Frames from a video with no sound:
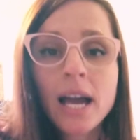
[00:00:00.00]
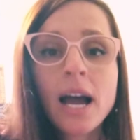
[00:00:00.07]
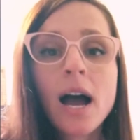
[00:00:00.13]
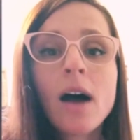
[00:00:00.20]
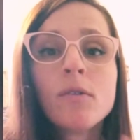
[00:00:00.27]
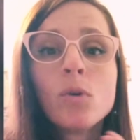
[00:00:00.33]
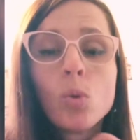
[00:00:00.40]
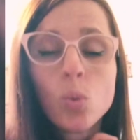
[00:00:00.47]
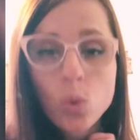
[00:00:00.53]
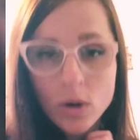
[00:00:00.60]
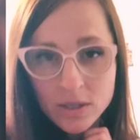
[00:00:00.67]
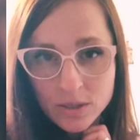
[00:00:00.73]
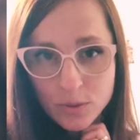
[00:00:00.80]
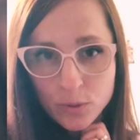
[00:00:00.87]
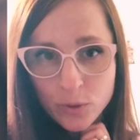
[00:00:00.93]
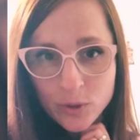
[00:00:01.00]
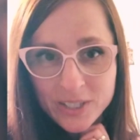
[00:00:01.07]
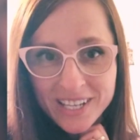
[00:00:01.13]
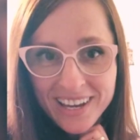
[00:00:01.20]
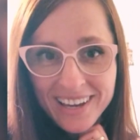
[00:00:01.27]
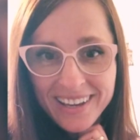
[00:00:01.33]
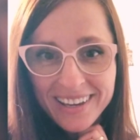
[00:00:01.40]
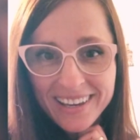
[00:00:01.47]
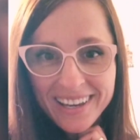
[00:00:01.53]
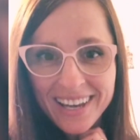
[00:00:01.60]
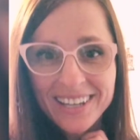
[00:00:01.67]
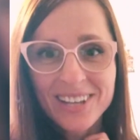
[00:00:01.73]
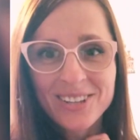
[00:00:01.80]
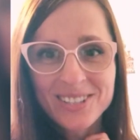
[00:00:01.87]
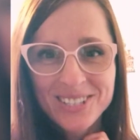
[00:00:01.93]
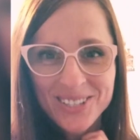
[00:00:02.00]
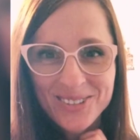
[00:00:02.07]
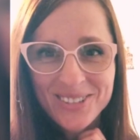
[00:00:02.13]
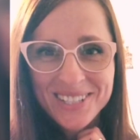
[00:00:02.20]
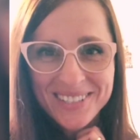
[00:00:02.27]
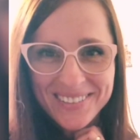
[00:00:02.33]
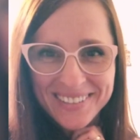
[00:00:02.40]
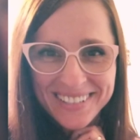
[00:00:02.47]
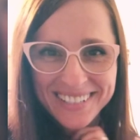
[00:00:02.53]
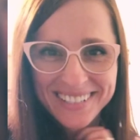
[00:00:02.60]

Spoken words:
Have a wonderful day, and I'll see you soon.